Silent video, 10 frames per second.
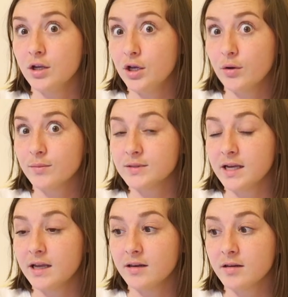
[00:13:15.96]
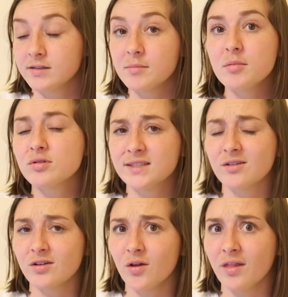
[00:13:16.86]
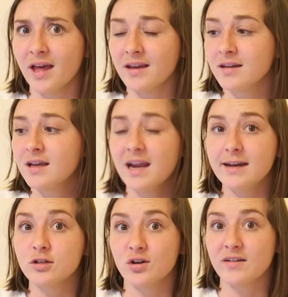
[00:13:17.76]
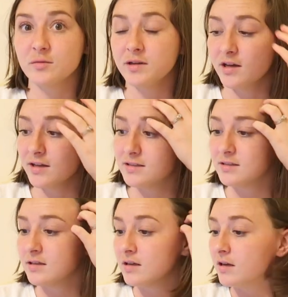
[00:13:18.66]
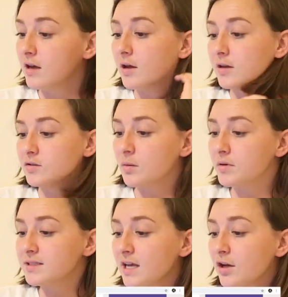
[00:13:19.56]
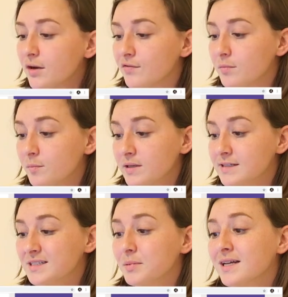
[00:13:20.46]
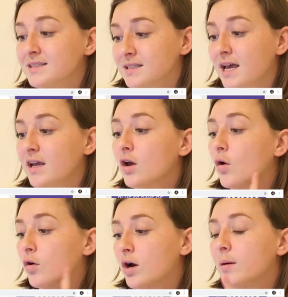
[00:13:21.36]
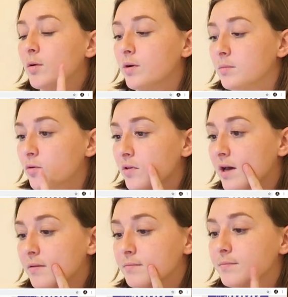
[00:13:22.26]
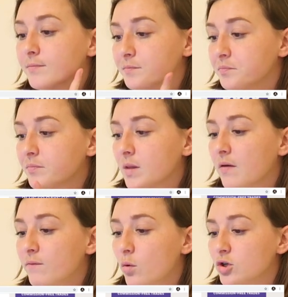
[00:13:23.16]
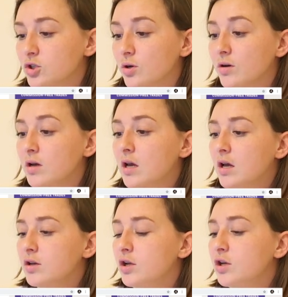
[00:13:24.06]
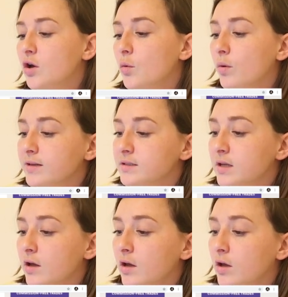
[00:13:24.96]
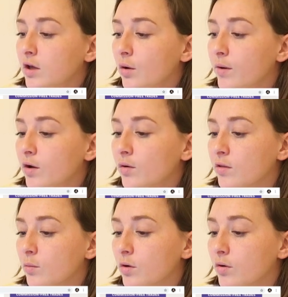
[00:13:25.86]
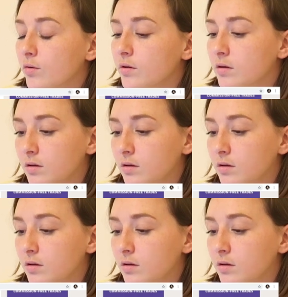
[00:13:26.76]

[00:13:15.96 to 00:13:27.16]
You know what I'm saying? Some people still don't know that, and it drives me nuts. So I'm going to say good for business, but I slack on grammar when I'm online. For sure. Do you know what's going on in the world?